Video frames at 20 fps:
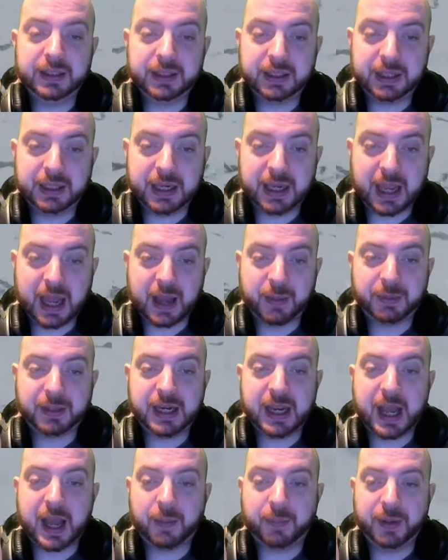and it actually
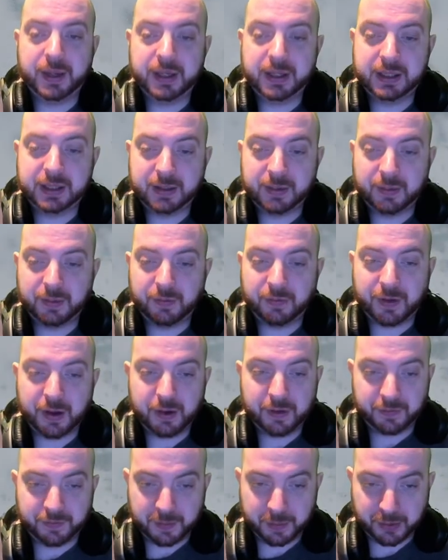happens,
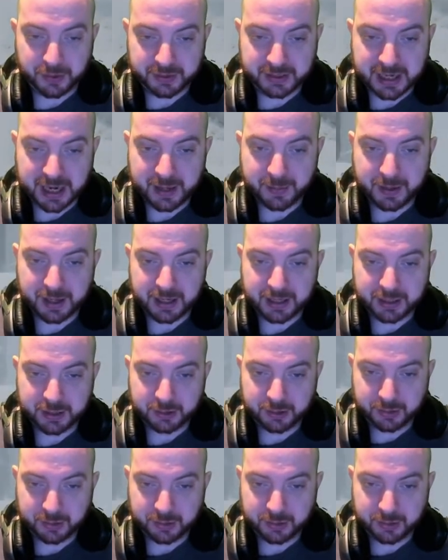vote for BoredGamer